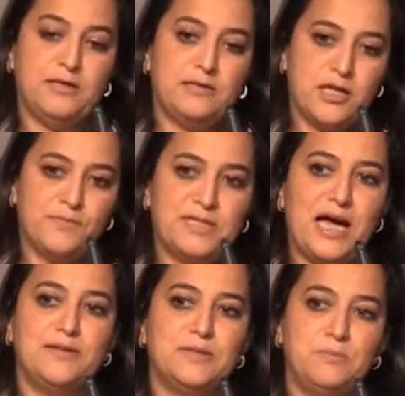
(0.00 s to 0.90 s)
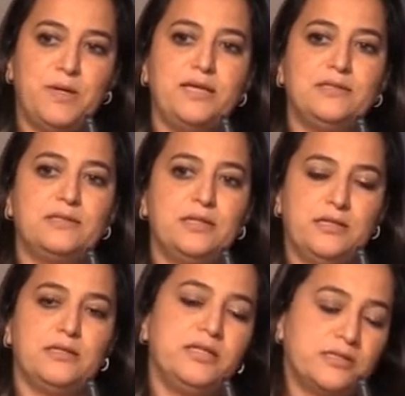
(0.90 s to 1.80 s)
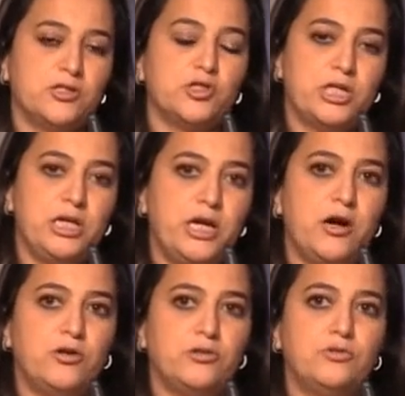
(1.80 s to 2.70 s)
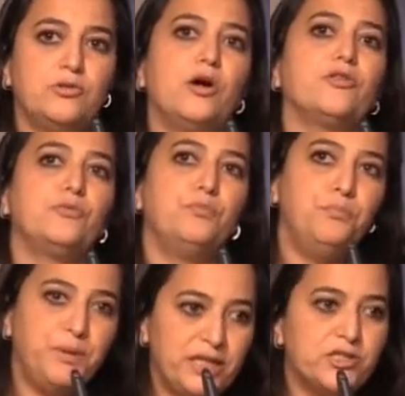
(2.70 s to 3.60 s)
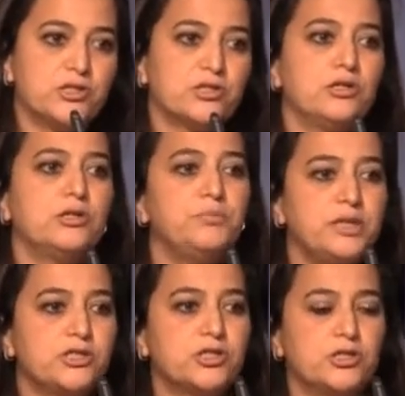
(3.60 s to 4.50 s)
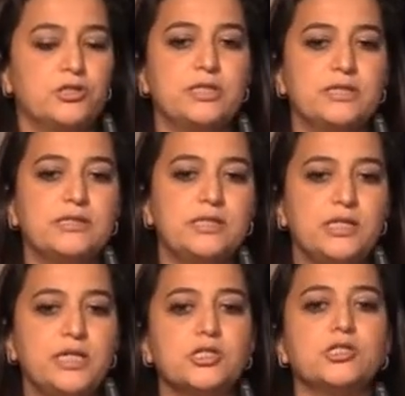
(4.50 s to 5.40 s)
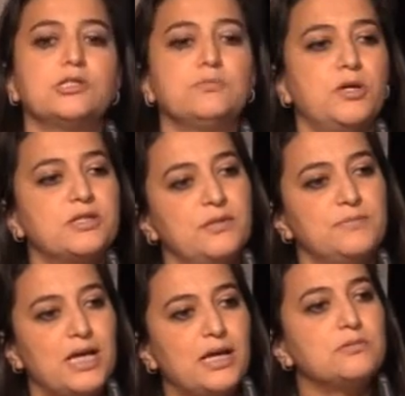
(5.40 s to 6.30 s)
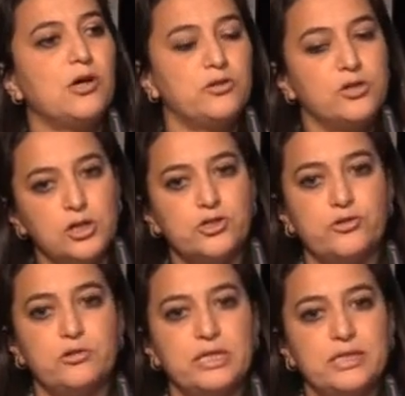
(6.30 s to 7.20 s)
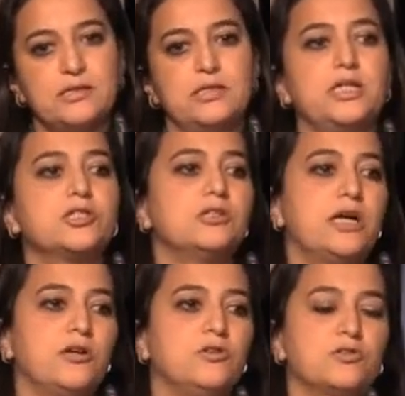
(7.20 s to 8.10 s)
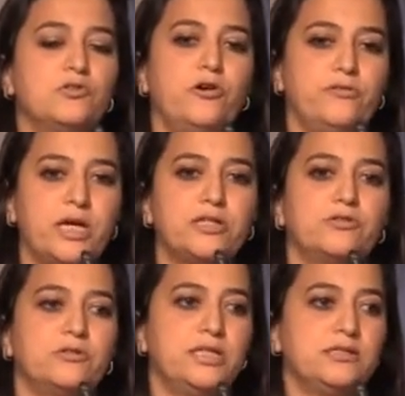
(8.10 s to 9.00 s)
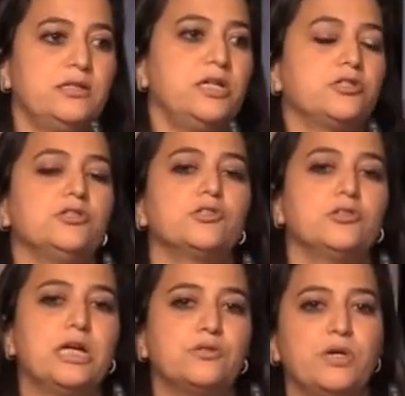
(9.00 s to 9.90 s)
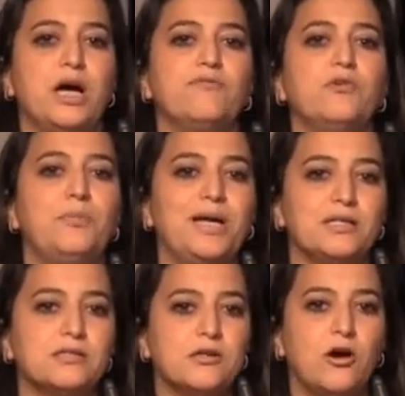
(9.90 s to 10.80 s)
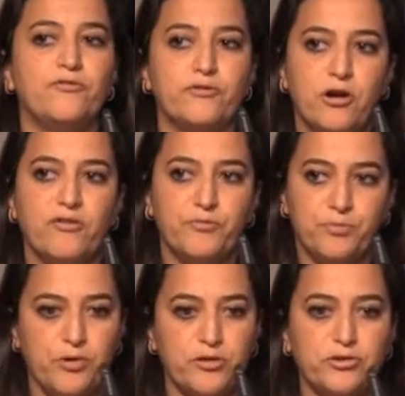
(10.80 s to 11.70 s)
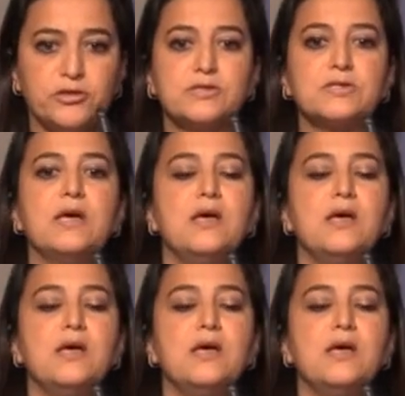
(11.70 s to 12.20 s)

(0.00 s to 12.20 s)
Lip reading: sometimes based essentially on beach destinations, but sometimes on cultural destinations and also on natural destinations, so that we have a balanced offer of products.